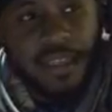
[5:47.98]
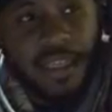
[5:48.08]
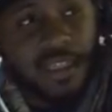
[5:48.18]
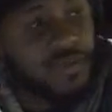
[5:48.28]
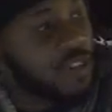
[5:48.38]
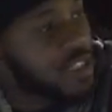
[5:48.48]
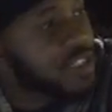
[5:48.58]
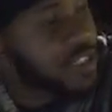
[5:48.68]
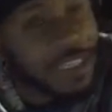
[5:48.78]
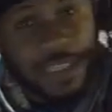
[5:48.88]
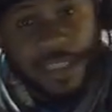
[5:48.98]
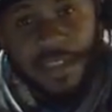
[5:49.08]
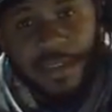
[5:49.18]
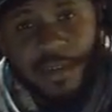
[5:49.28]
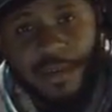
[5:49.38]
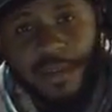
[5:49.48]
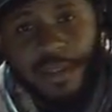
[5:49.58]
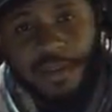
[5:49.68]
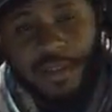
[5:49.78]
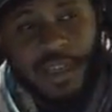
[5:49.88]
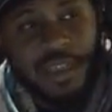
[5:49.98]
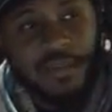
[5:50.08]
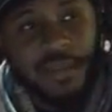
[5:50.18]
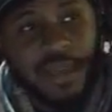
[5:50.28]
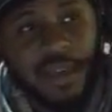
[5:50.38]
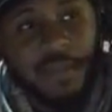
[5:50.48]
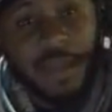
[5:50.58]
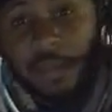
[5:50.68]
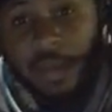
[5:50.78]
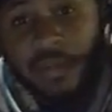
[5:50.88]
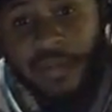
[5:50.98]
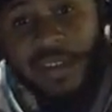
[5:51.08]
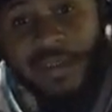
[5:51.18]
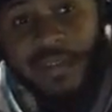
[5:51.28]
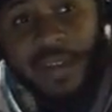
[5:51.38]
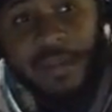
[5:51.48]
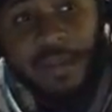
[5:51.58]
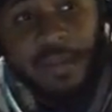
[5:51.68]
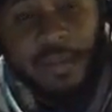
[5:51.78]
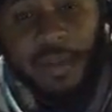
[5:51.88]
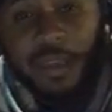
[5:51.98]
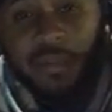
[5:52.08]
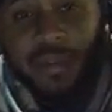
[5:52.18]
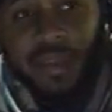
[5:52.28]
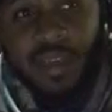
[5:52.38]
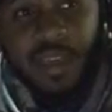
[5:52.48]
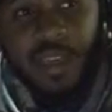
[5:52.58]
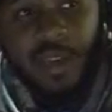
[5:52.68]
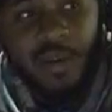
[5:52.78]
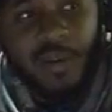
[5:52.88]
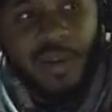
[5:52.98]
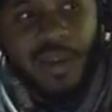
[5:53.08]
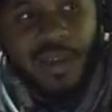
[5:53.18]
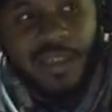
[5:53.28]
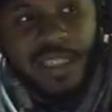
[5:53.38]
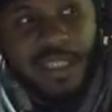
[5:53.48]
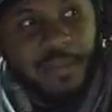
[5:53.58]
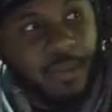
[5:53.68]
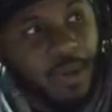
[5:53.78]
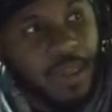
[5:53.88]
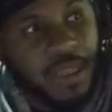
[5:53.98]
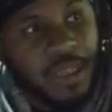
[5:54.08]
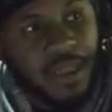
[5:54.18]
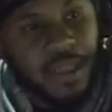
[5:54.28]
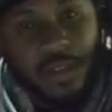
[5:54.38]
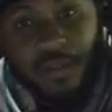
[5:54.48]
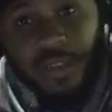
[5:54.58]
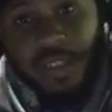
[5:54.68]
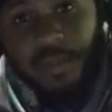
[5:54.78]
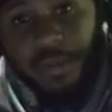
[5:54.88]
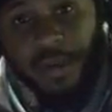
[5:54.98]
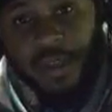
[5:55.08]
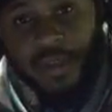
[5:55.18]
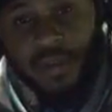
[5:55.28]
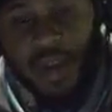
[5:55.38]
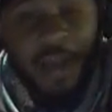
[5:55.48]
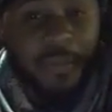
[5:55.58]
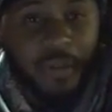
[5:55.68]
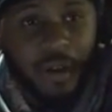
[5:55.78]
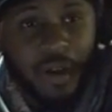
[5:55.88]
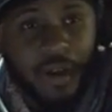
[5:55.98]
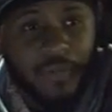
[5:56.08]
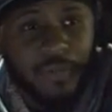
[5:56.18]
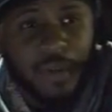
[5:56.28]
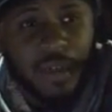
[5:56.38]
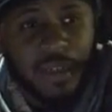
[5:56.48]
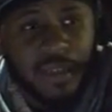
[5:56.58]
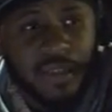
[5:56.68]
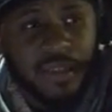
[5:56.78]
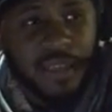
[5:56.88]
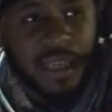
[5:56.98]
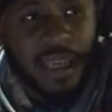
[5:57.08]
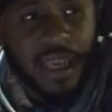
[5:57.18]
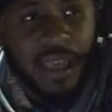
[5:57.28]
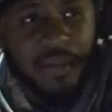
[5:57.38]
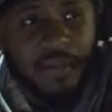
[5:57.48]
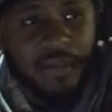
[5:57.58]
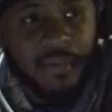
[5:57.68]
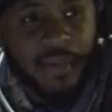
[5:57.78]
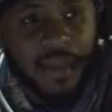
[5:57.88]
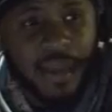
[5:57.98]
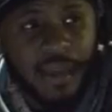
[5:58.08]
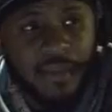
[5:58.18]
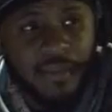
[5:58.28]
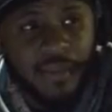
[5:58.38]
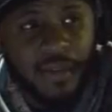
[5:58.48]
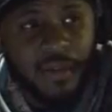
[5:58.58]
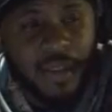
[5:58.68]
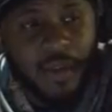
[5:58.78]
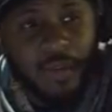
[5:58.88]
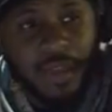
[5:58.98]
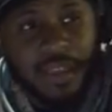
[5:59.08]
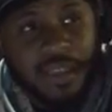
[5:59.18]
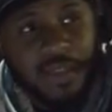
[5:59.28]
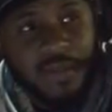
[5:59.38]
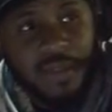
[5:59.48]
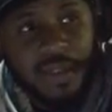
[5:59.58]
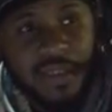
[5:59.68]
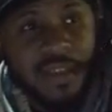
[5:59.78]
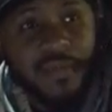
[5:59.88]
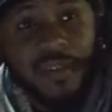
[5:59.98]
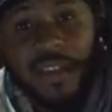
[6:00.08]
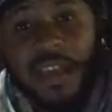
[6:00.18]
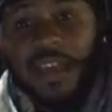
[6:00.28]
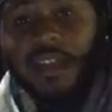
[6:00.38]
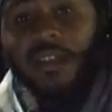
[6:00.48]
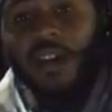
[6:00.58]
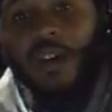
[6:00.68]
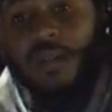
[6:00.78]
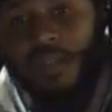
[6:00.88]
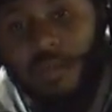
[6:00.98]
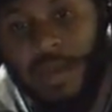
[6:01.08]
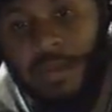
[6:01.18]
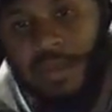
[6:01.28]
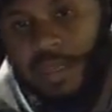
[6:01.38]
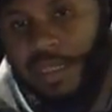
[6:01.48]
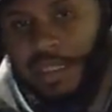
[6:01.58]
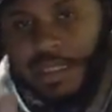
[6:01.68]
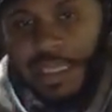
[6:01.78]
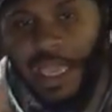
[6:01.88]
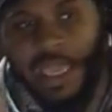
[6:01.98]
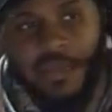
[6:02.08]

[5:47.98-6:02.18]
frustrating, when you trying to be out here make money for your family and people keep, you know, disappointing you, hopping off because they don't want to deal with the stuff. And always remember, in this game